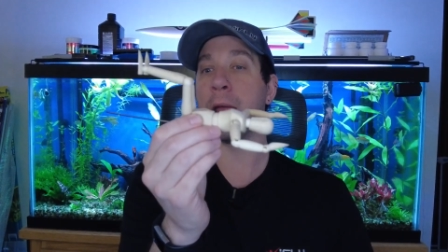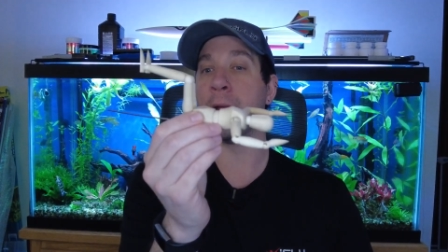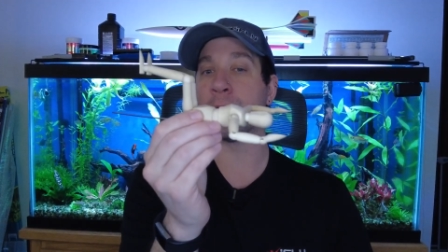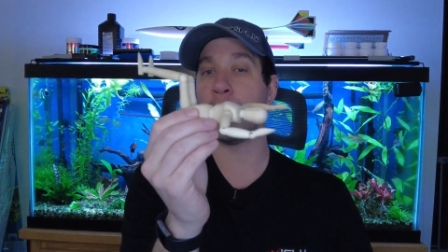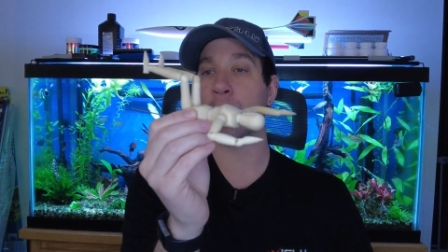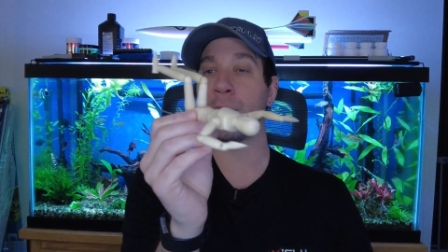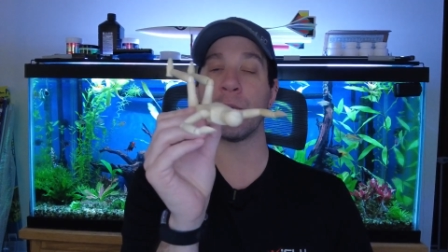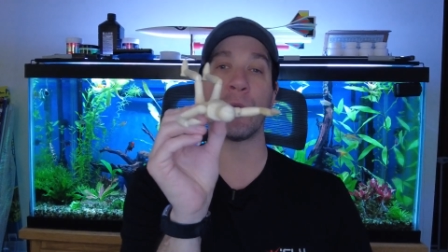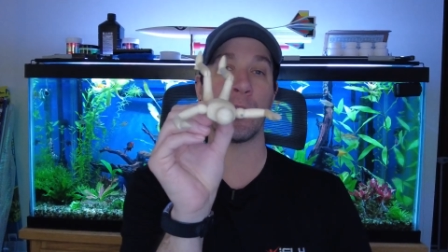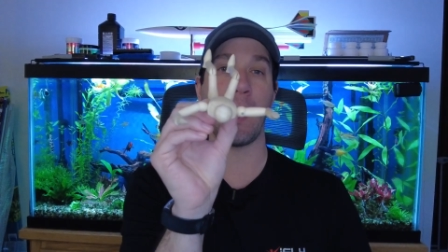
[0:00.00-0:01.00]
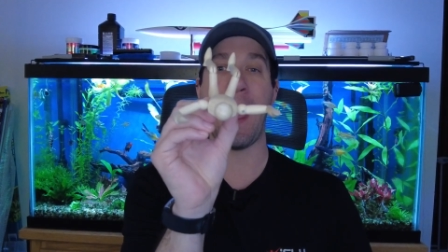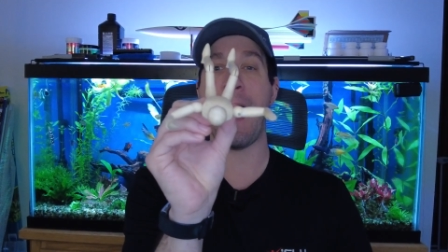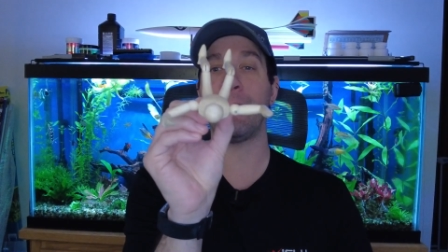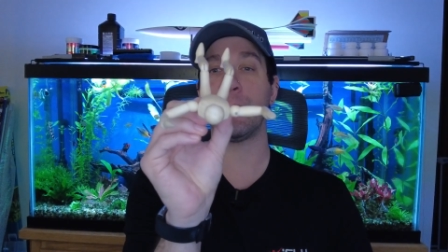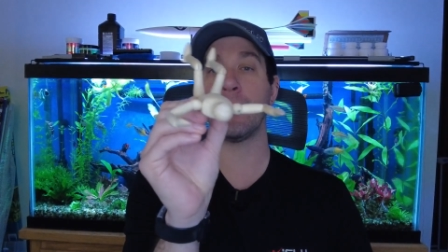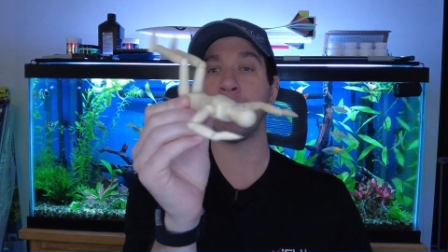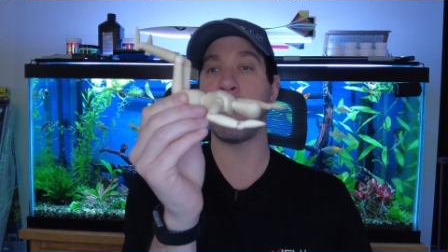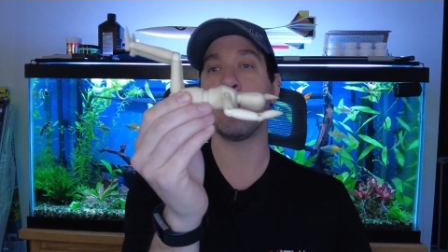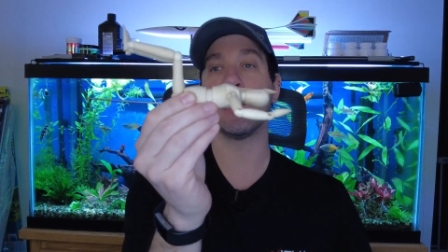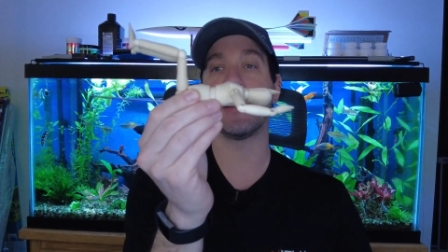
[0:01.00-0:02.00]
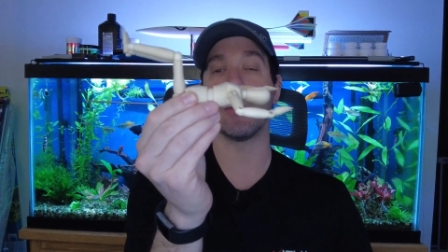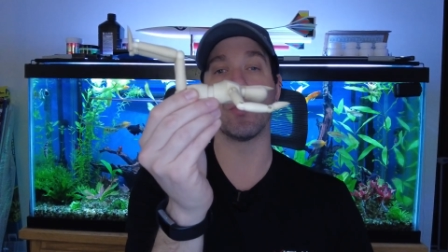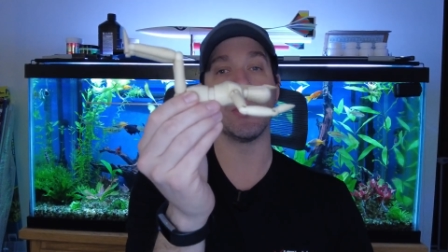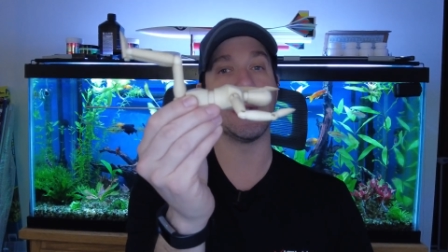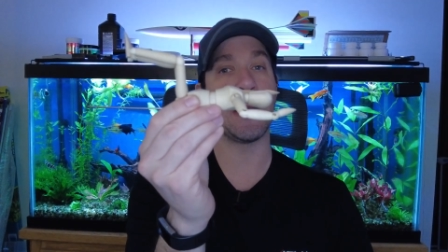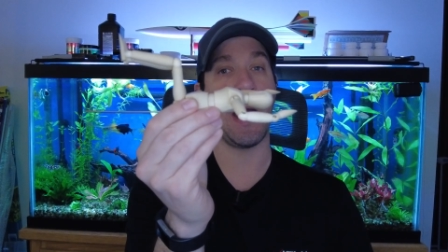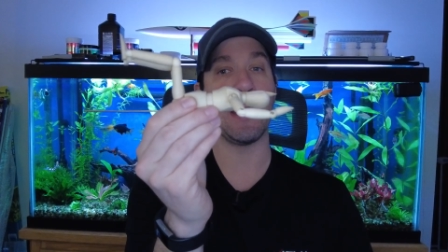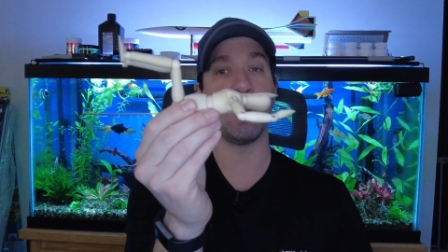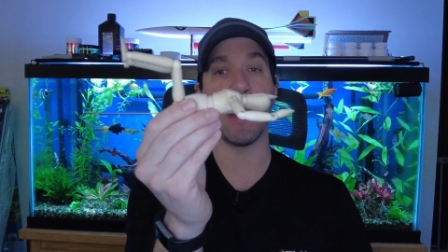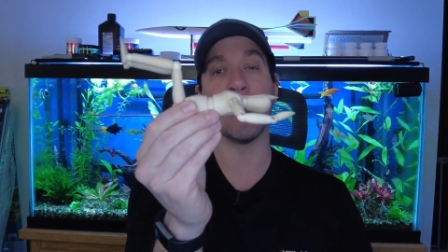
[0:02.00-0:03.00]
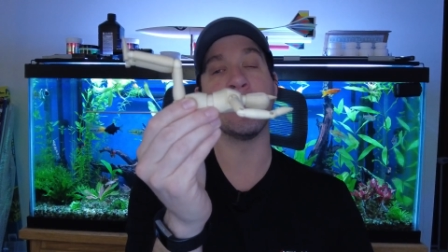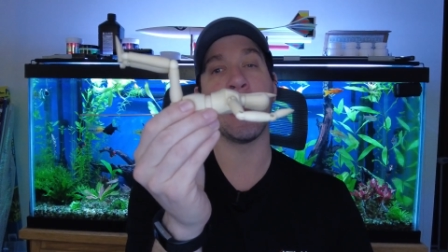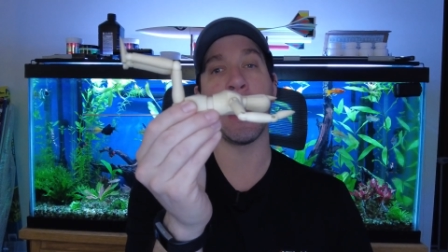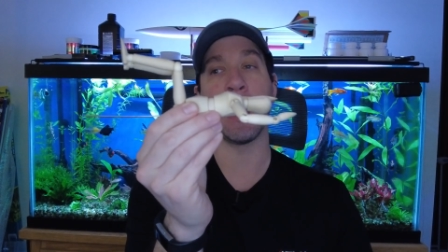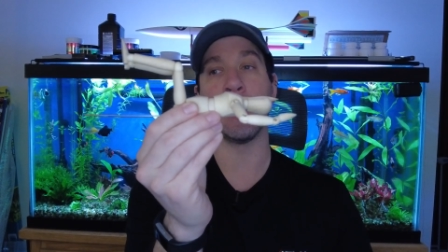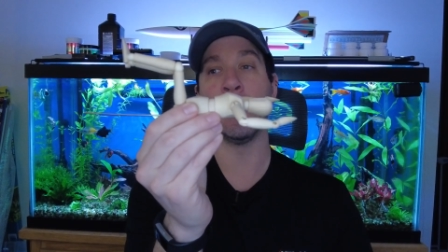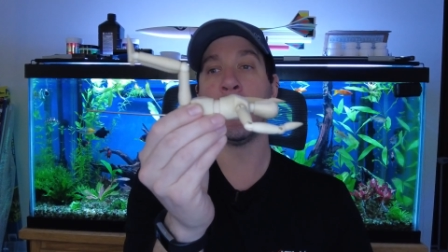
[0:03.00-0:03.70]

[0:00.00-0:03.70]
It's one of those where you have to remember to really kind of maintain